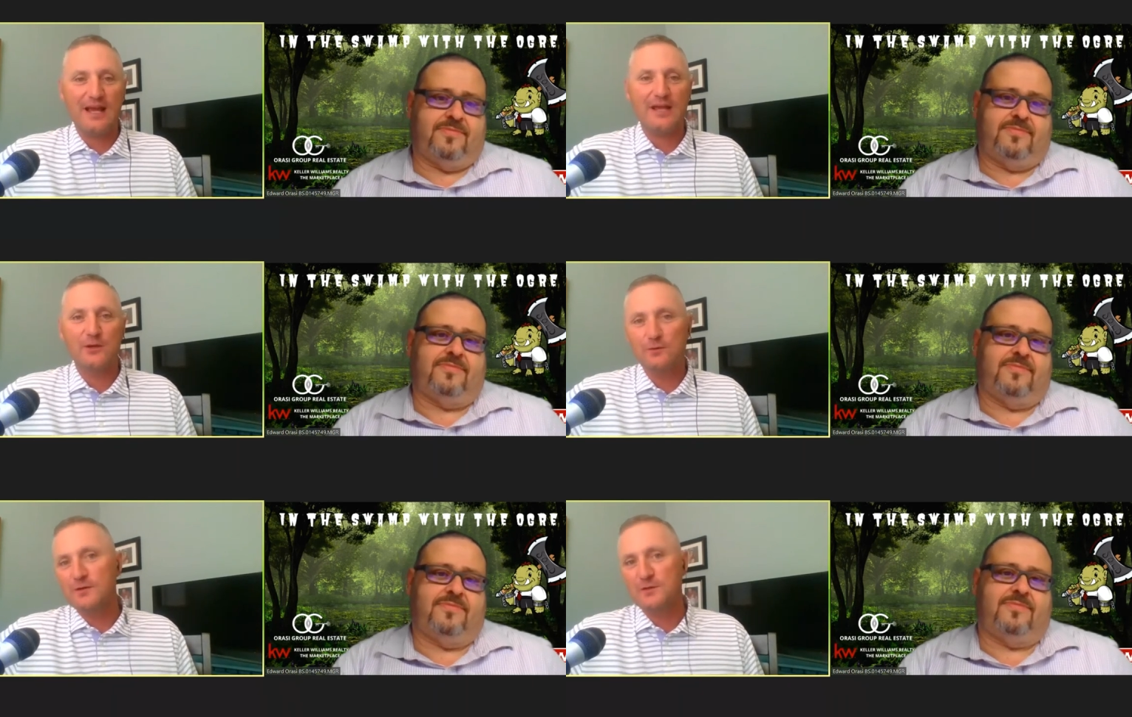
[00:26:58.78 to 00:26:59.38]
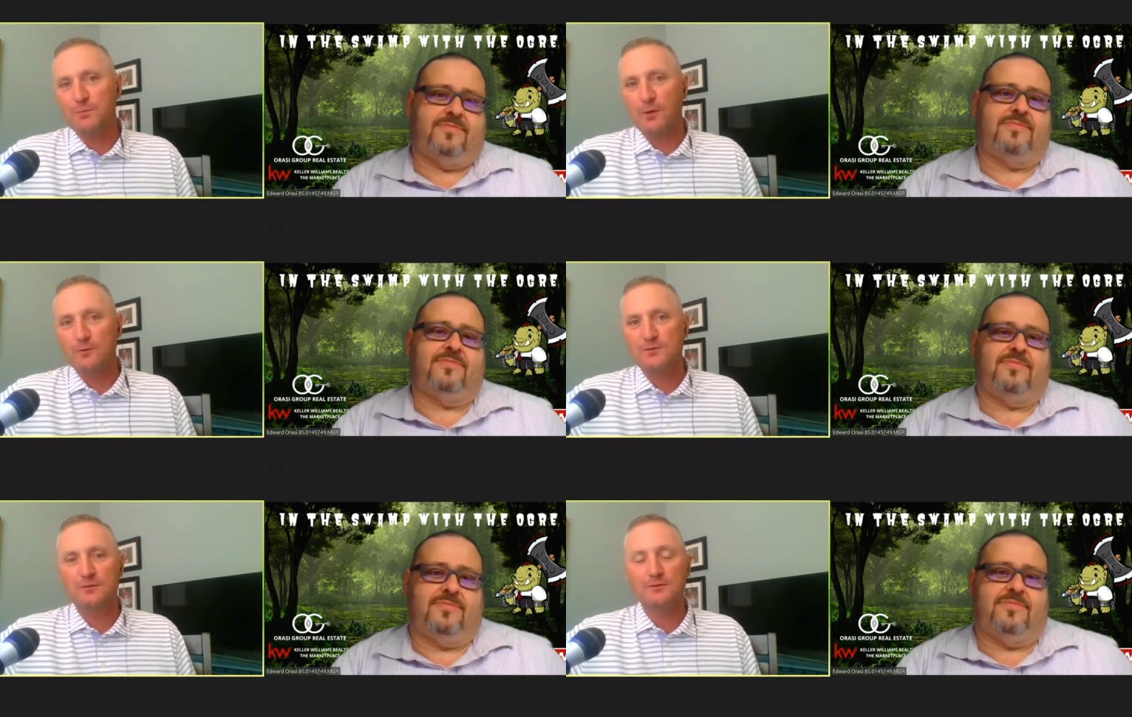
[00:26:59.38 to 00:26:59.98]
Speaker 1: at your
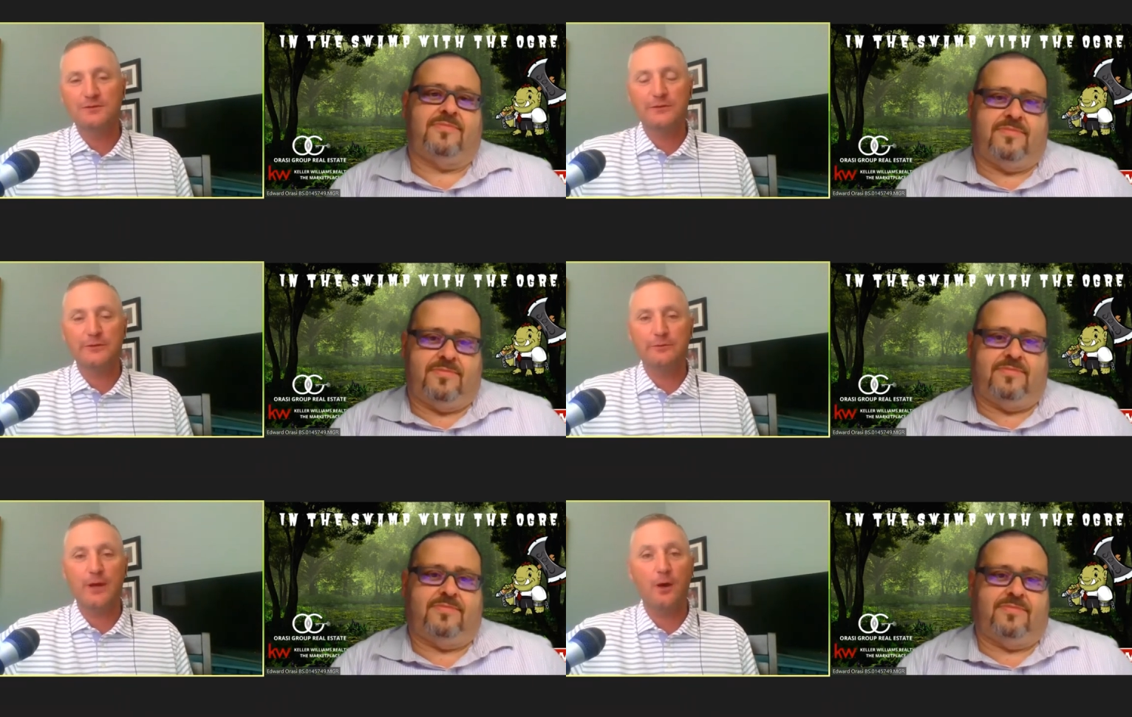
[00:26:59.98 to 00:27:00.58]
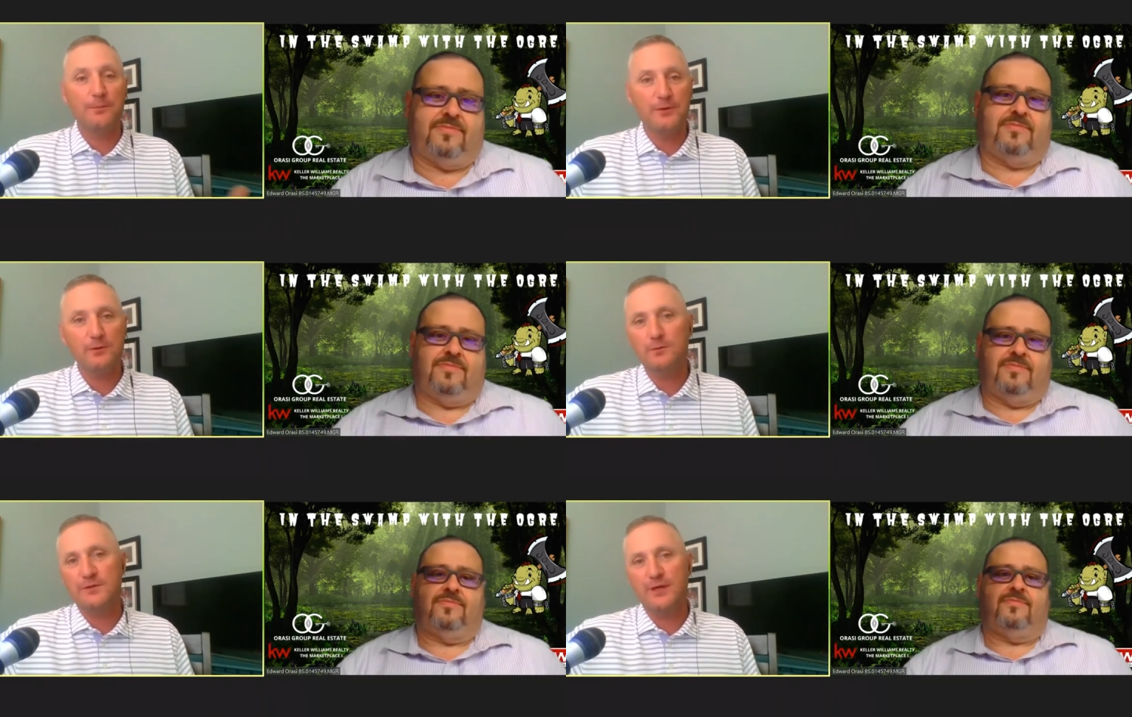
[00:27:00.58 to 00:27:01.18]
disposal to help
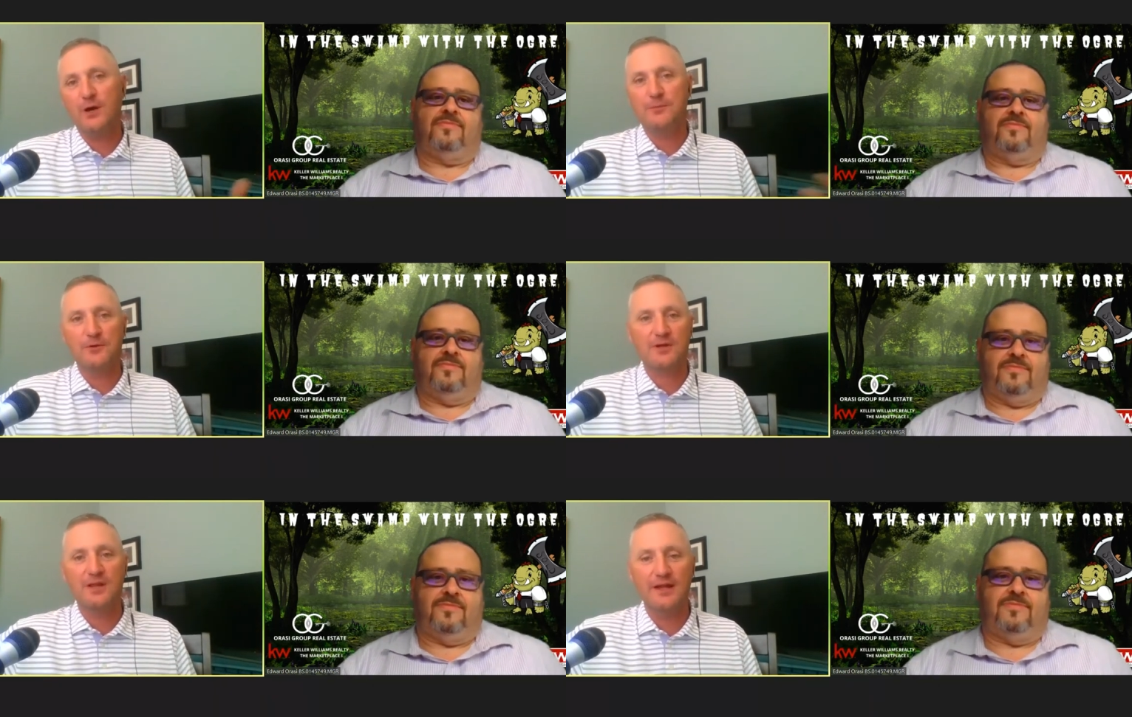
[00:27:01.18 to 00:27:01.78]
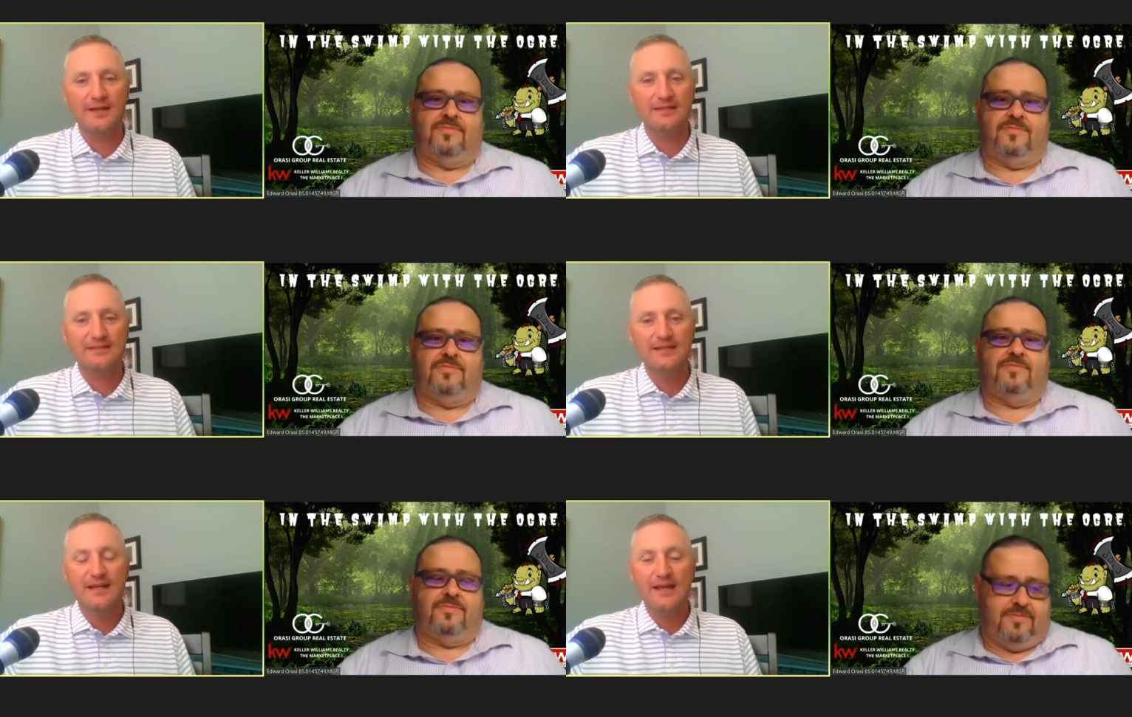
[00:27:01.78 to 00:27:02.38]
you, to help your
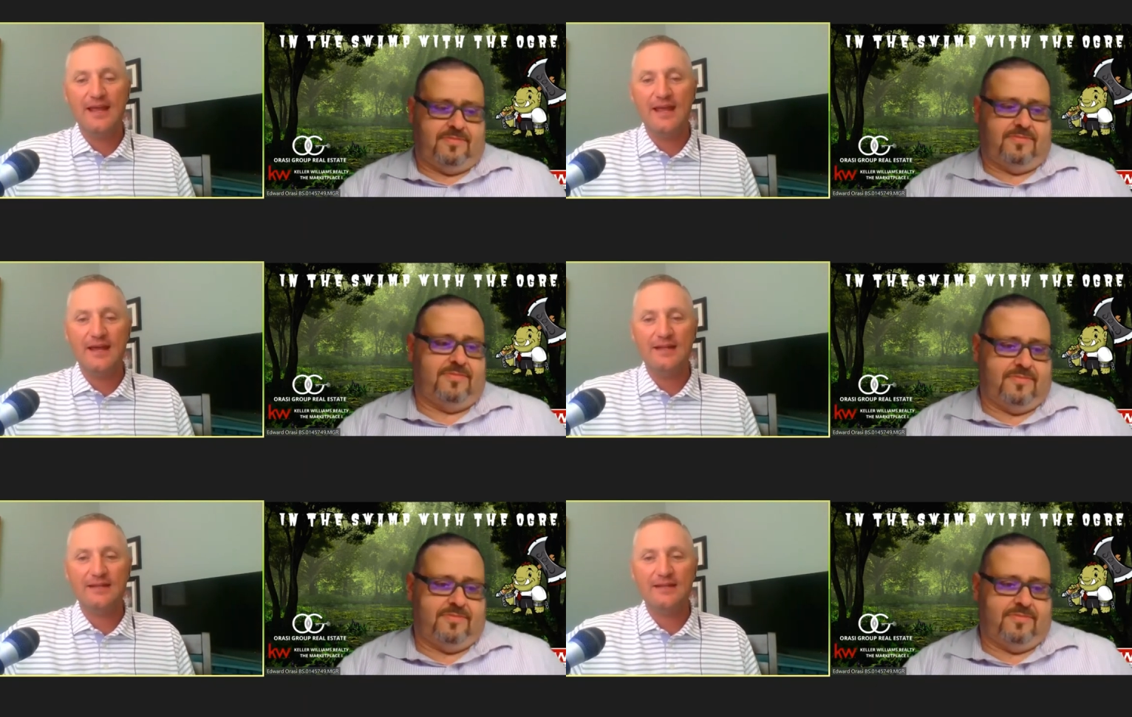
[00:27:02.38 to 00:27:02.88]
clients. And